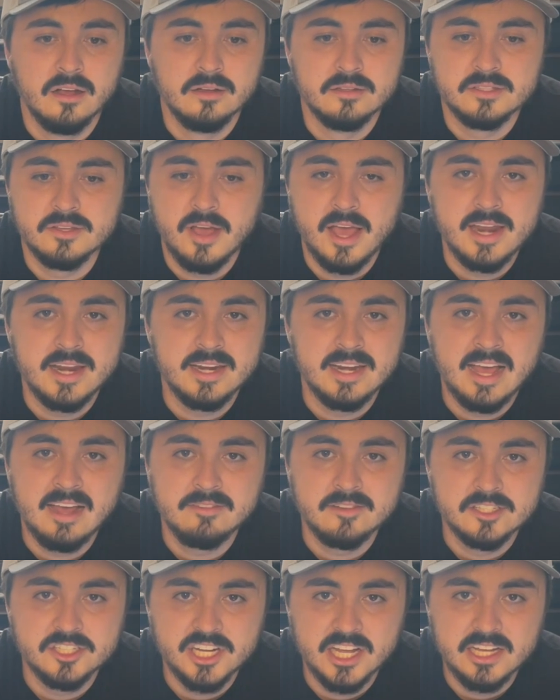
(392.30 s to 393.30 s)
so I didn't have
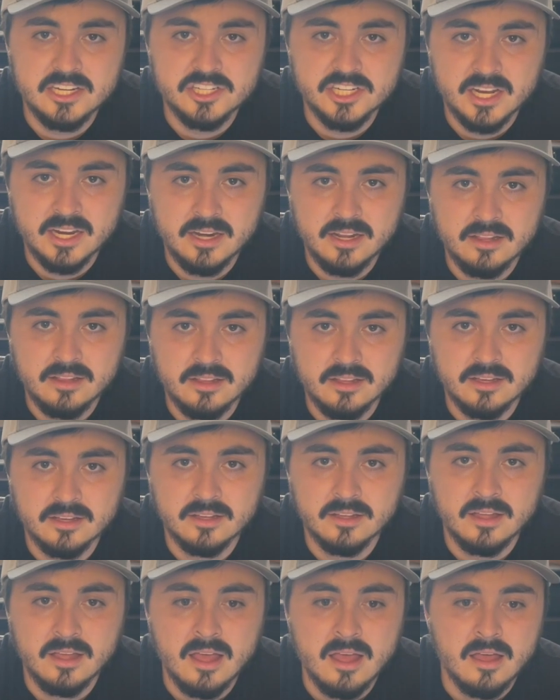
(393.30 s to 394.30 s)
to change
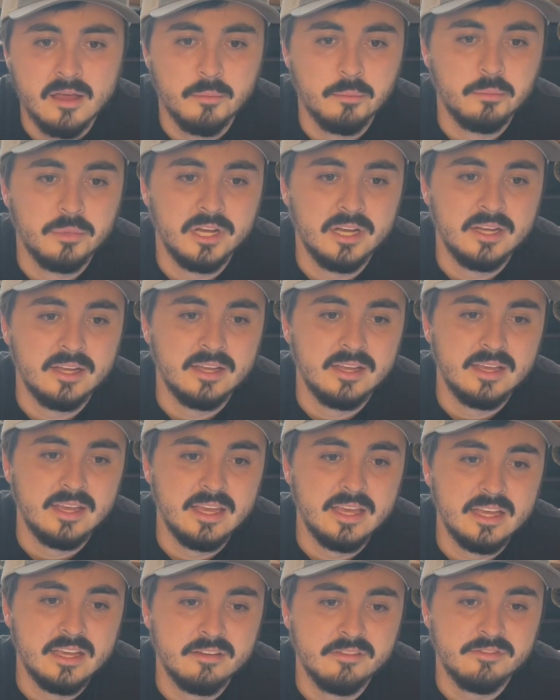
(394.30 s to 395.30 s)
anything. But
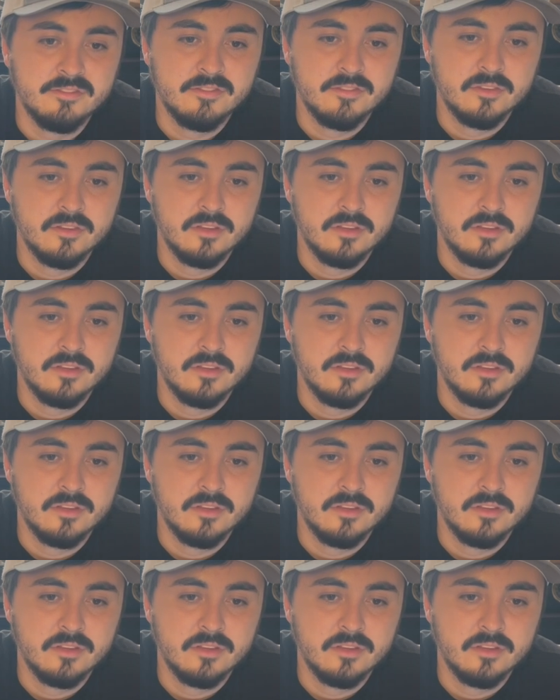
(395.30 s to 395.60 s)
if